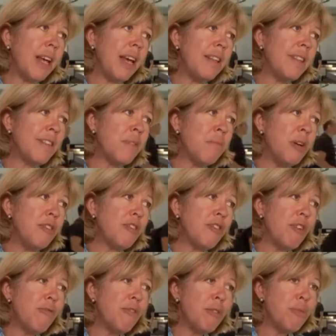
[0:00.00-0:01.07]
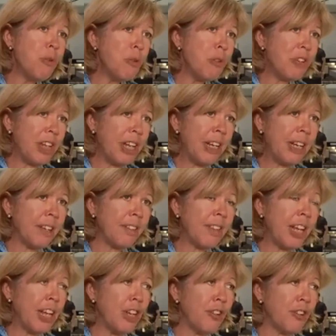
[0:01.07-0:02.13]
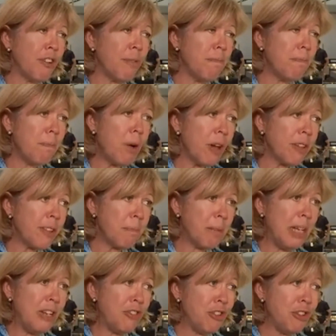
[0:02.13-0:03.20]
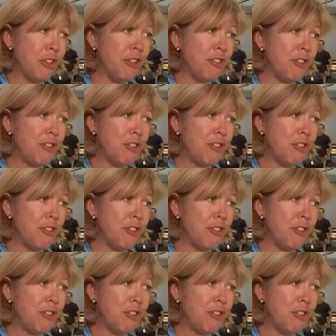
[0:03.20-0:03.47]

It's the most rewarding thing you could possibly do,